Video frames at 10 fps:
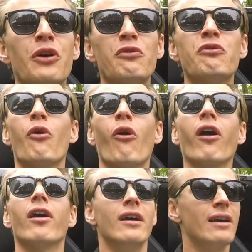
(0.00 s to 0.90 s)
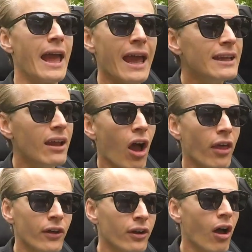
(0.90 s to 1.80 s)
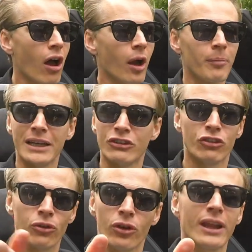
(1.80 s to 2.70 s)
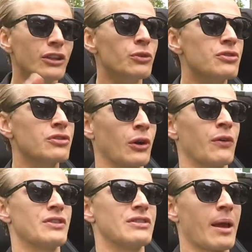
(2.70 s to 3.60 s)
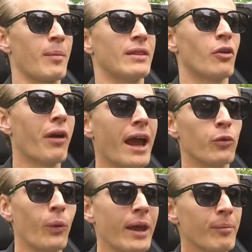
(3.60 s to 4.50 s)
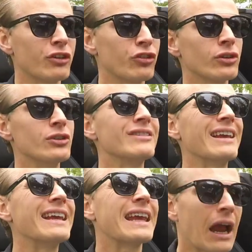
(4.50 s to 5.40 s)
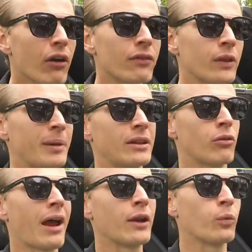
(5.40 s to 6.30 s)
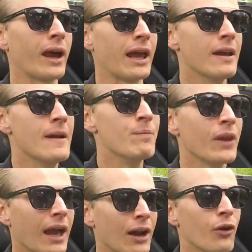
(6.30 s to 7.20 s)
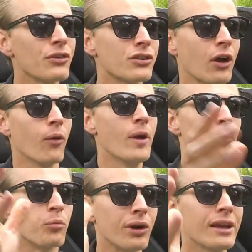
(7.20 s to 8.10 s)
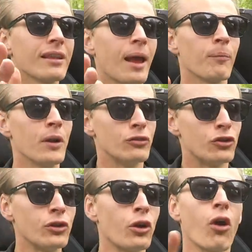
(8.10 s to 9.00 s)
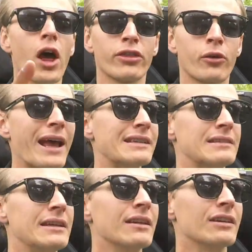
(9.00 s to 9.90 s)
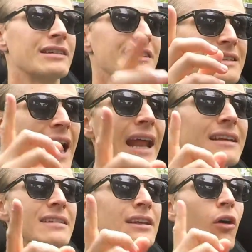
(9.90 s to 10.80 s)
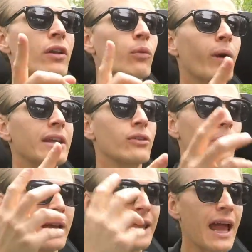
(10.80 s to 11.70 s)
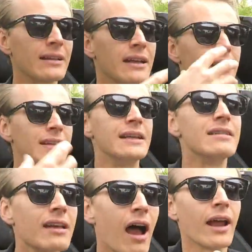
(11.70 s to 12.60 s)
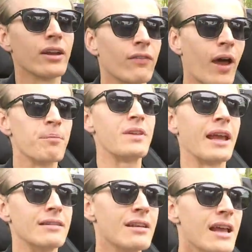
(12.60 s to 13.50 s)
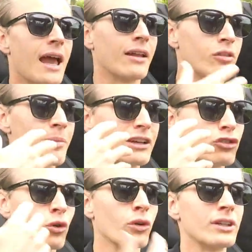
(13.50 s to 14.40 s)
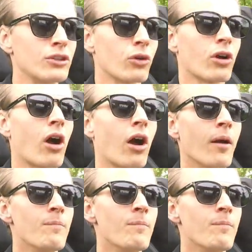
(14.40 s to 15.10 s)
for any other car, make sure that you service them in the right way. Make sure you take care of them in the right way. And also bring them to your authorized dealers, because that is the only way you will get these kind of updates, and to make sure that your car